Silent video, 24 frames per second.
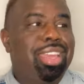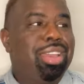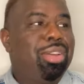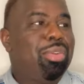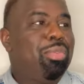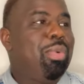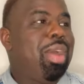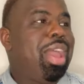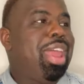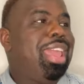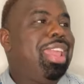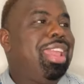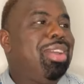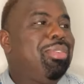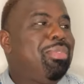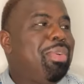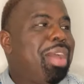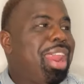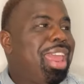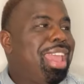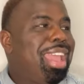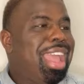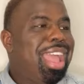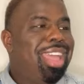why
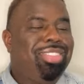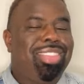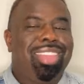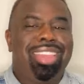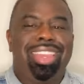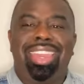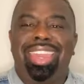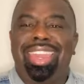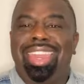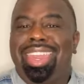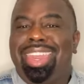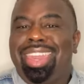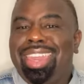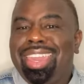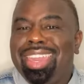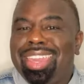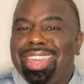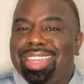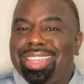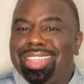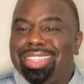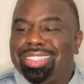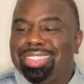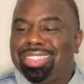they got the
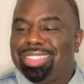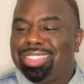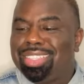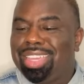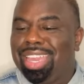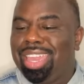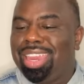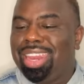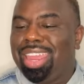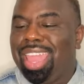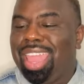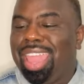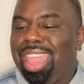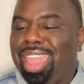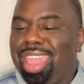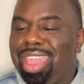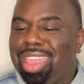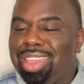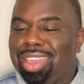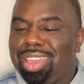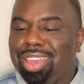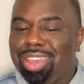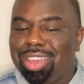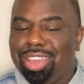kids in
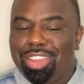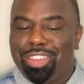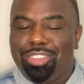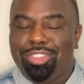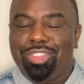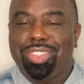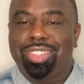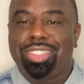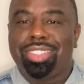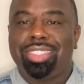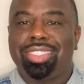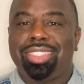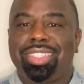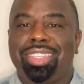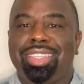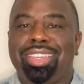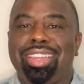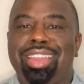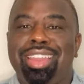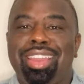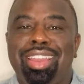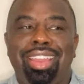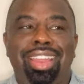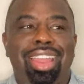handcuffs,
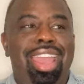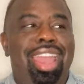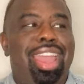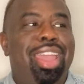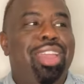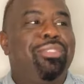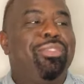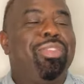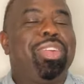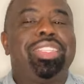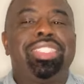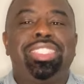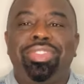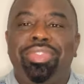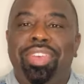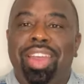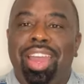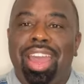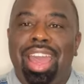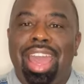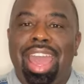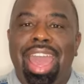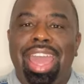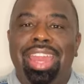girl. First of
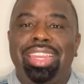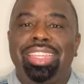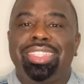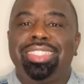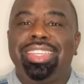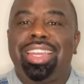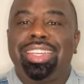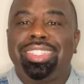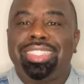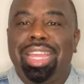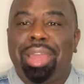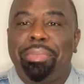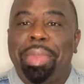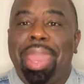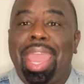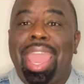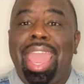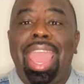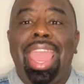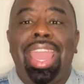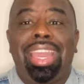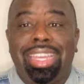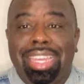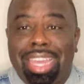all, I need y'all to stop
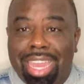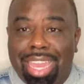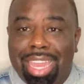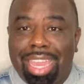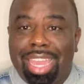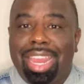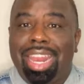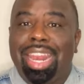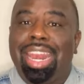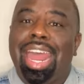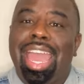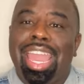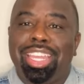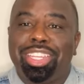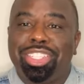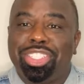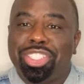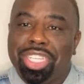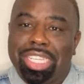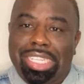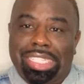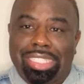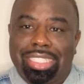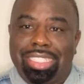acting like
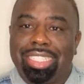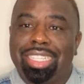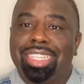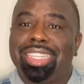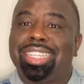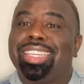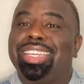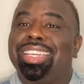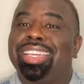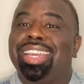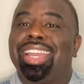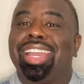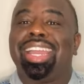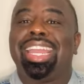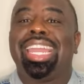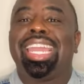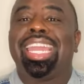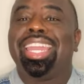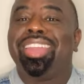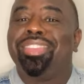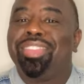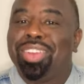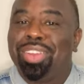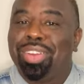Justin,
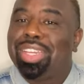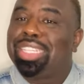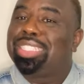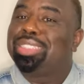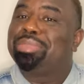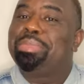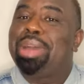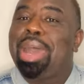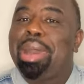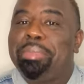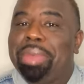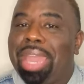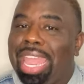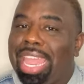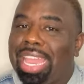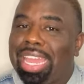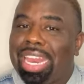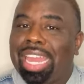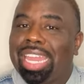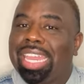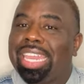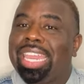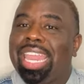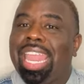even though his mama act
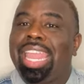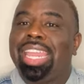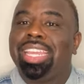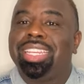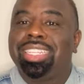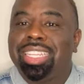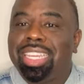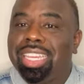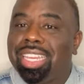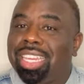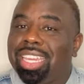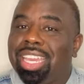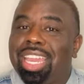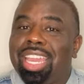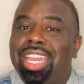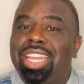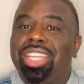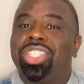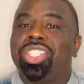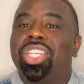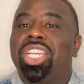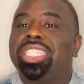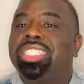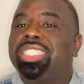like he 18.
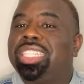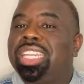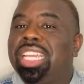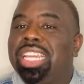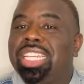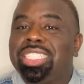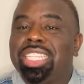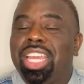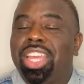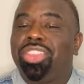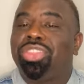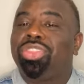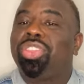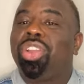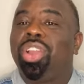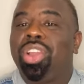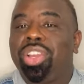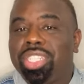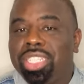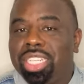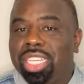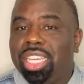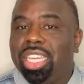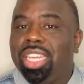Justin is a
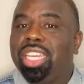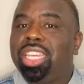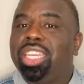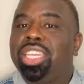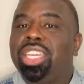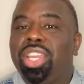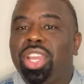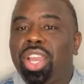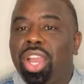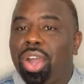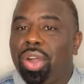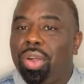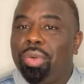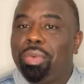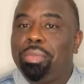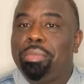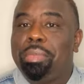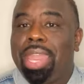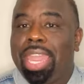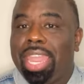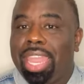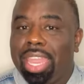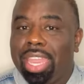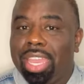30-year-old
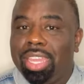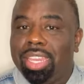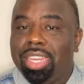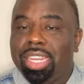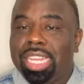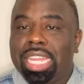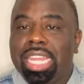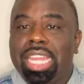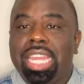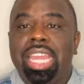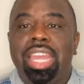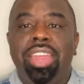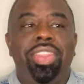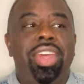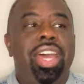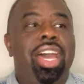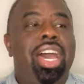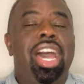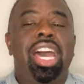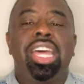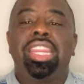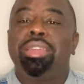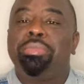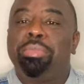man. The
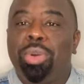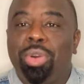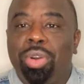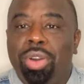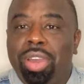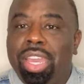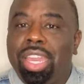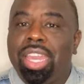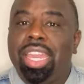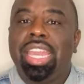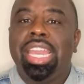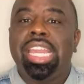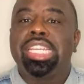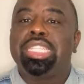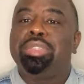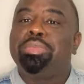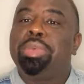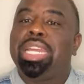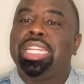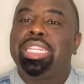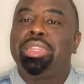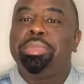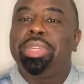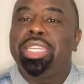other boy is
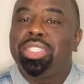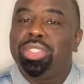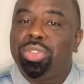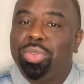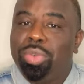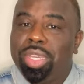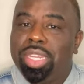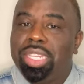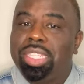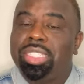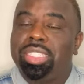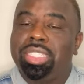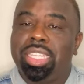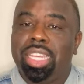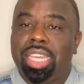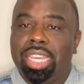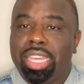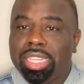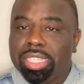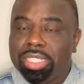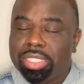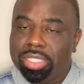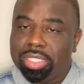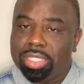about to be
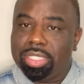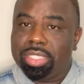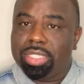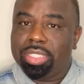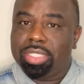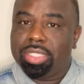26.